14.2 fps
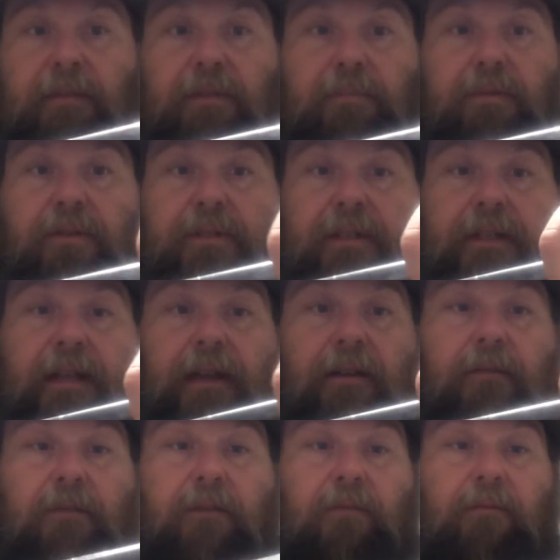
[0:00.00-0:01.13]
just pushing
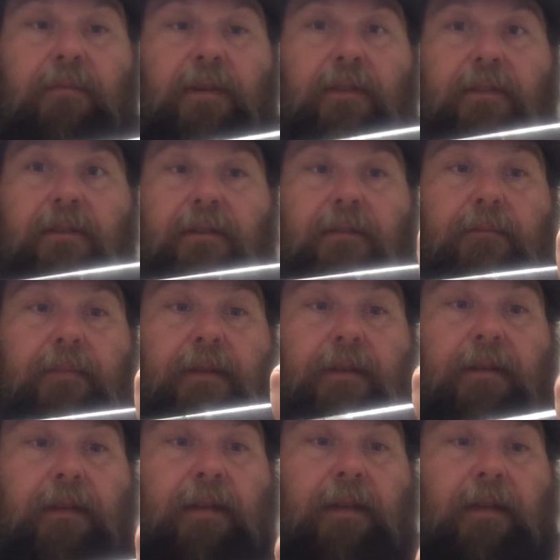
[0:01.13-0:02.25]
down on it with my thumb
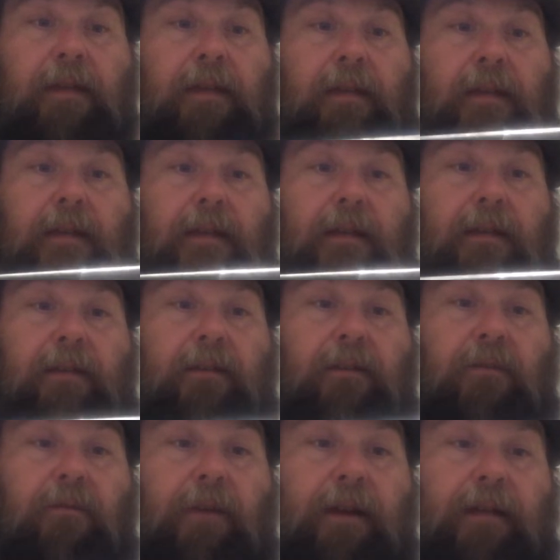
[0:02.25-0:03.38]
and
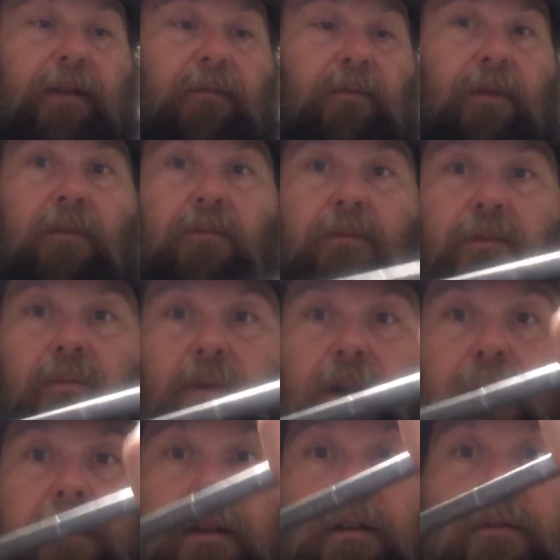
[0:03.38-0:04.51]
directing where I want the
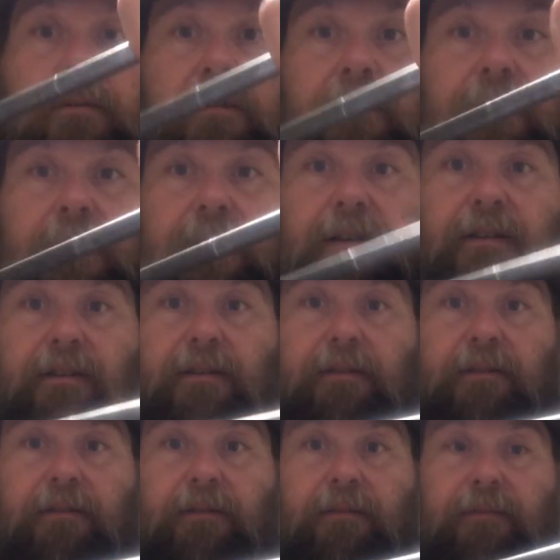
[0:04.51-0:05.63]
wire to go over here.
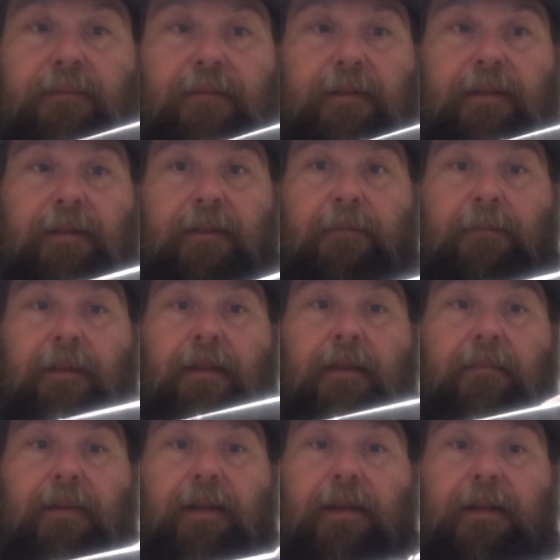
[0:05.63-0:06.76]

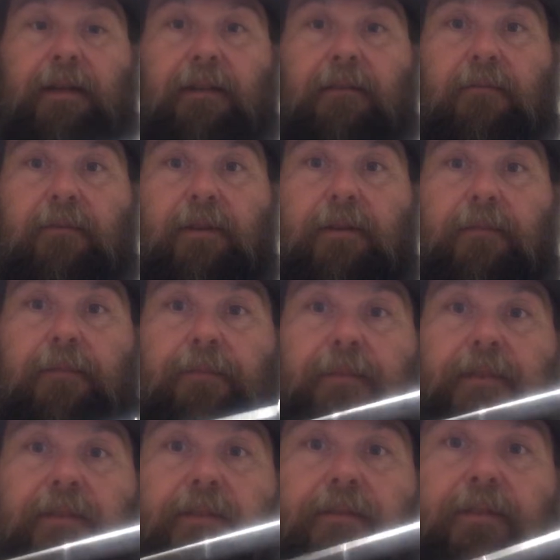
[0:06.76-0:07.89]
Get my hand out of the way
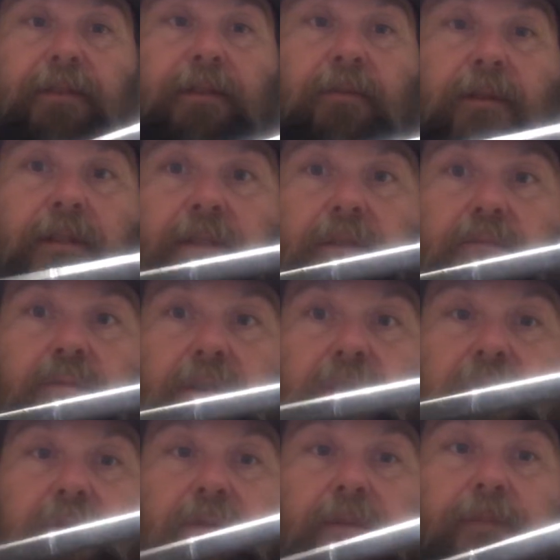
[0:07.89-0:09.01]
so you can see what it's
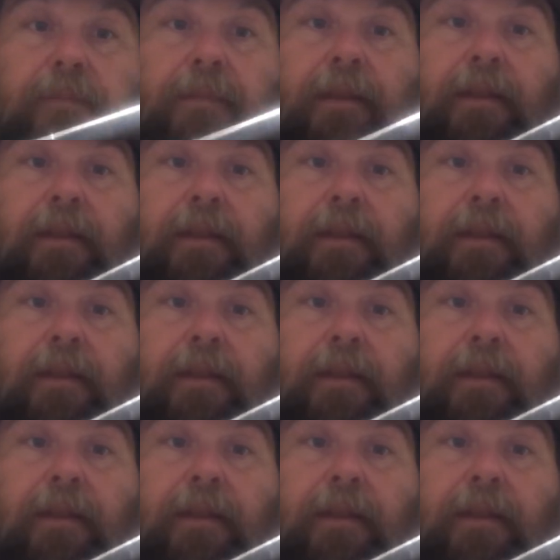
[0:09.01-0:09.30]
doing.